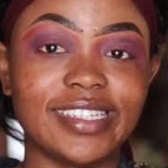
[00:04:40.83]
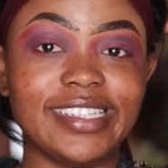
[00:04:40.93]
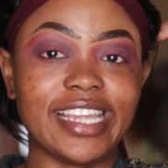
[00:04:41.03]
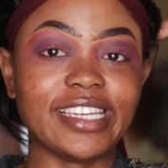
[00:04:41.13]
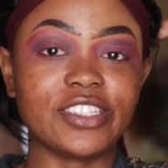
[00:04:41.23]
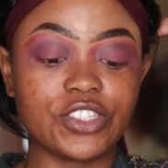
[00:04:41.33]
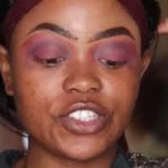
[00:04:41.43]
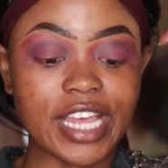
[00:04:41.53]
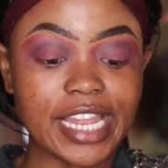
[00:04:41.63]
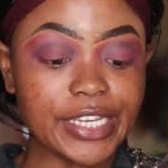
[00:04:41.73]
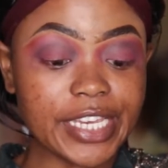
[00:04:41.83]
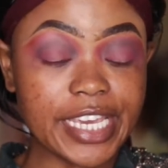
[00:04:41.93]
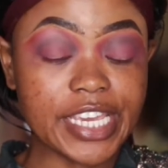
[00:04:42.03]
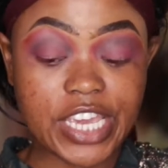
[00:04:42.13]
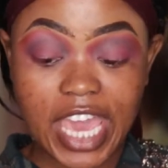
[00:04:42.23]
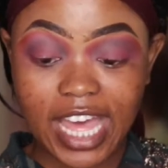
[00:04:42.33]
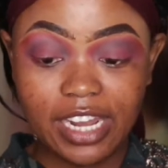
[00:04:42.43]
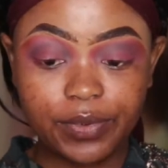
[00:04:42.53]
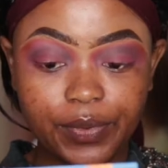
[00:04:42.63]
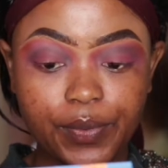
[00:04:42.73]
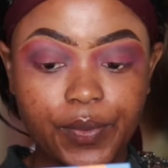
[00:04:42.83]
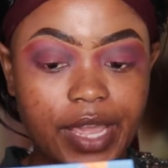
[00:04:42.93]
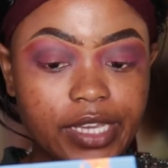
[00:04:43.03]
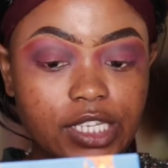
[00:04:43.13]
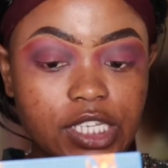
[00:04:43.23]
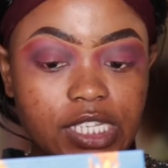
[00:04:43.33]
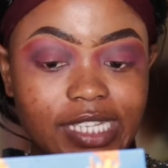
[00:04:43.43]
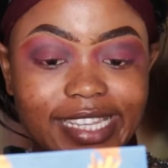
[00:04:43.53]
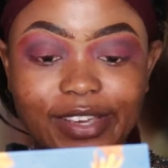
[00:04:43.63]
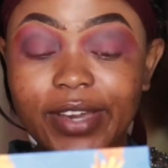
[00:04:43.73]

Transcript: Things are looking hella crazy.